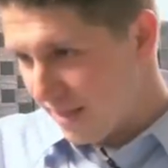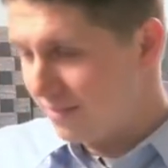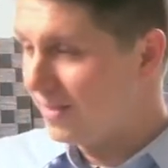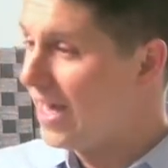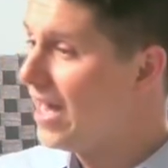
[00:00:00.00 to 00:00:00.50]

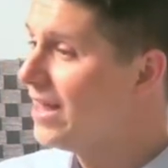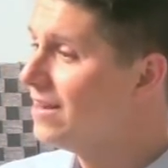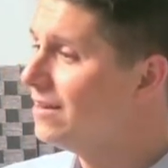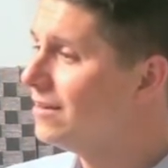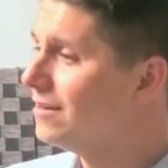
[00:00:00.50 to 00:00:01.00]
And
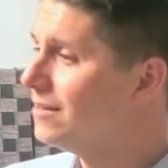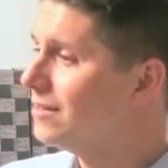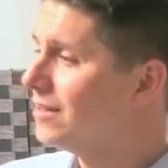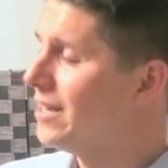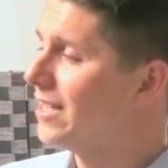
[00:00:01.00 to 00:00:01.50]
then
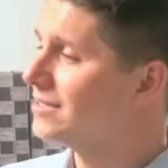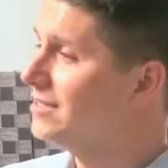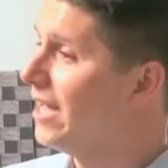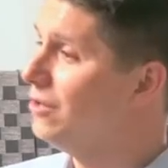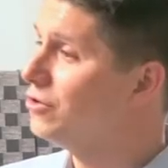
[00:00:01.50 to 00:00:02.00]
the next
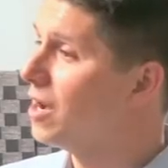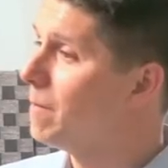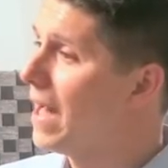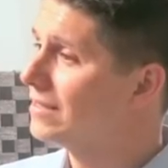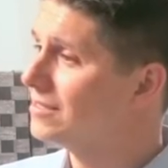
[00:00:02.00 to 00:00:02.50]
day you
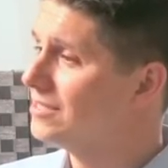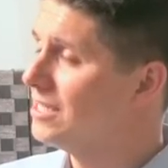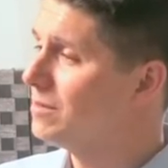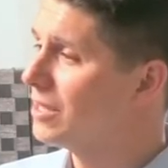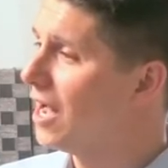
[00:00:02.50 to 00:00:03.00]
come back to
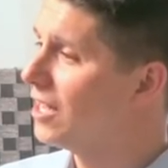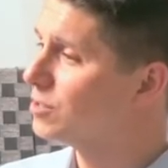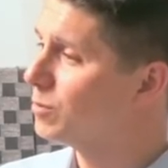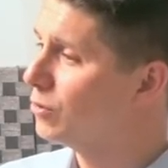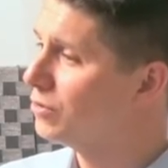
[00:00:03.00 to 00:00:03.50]
see him at the
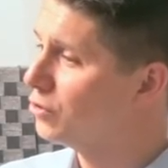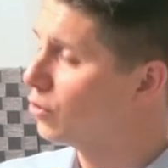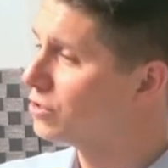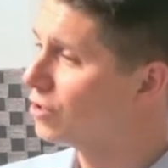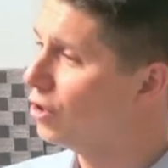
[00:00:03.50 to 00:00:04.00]
hospital and the
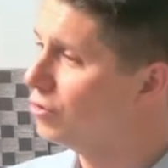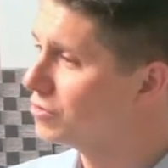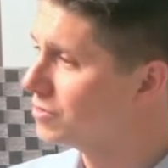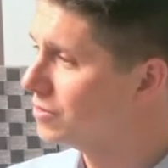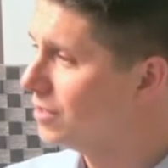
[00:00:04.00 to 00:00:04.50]
door's
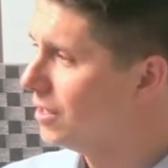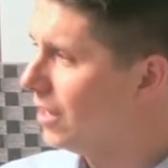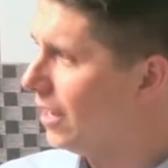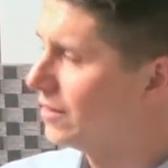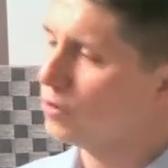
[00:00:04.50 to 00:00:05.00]
closed.
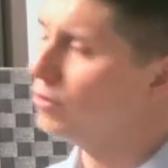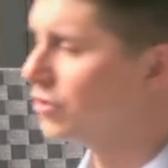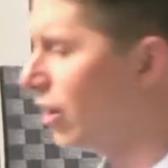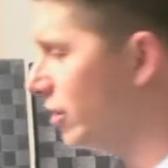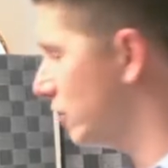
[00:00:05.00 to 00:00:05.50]
And they say, oh,
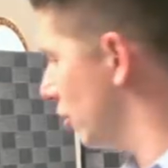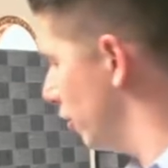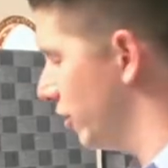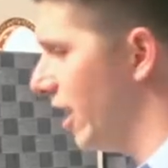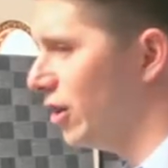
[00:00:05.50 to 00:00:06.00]
sorry,
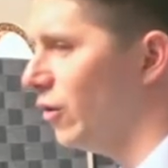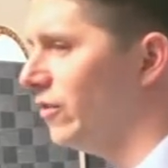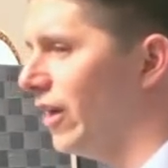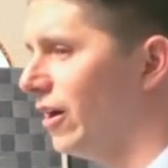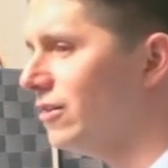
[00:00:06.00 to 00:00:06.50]
sir, you can't go
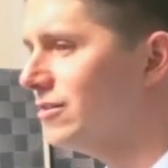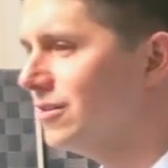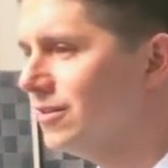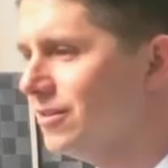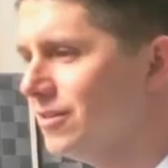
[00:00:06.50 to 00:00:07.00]
in there.
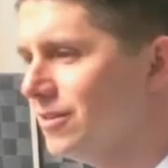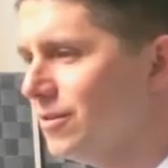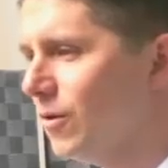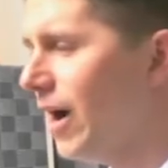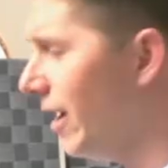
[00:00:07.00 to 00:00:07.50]

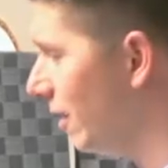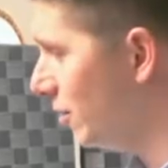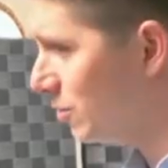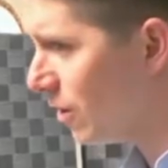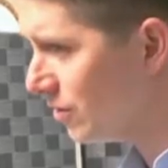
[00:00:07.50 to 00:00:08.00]
Why?
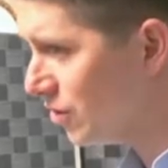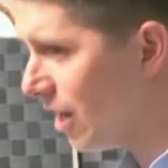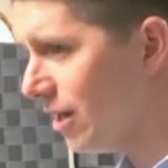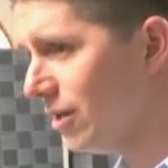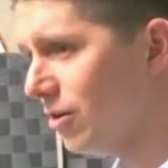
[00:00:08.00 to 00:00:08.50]
What's wrong with
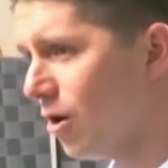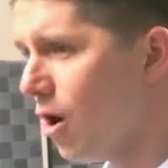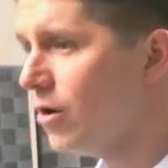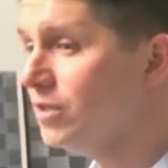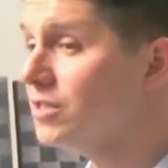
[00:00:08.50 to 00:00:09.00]
Johnny?
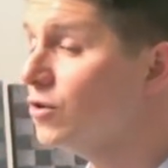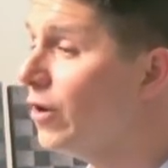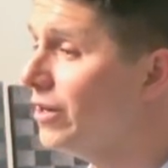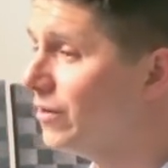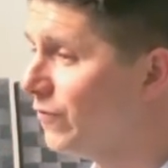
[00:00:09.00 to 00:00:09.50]
Oh, he's
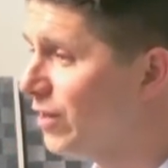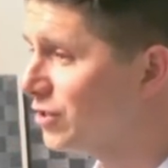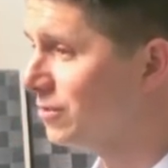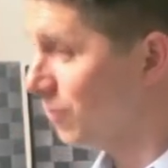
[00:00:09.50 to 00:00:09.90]
going to confession.